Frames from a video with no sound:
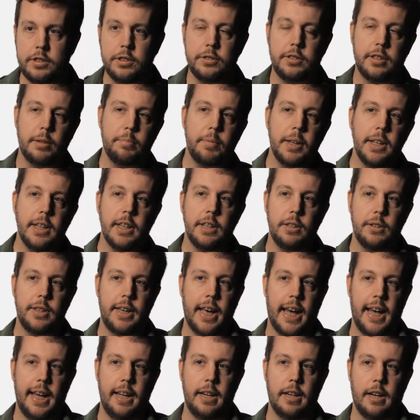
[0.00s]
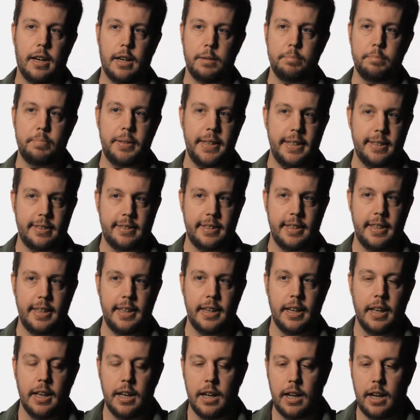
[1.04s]
So something that you get on
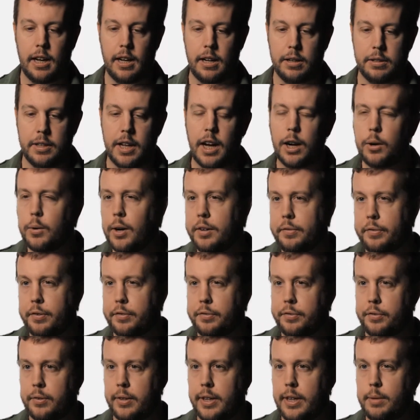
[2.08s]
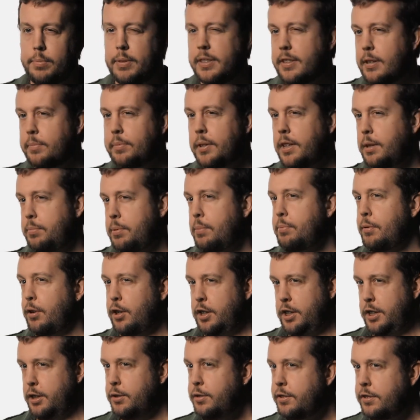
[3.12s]
PC, not quite for free, but something that people are
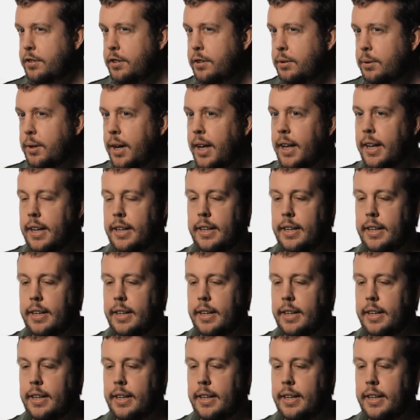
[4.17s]
used to,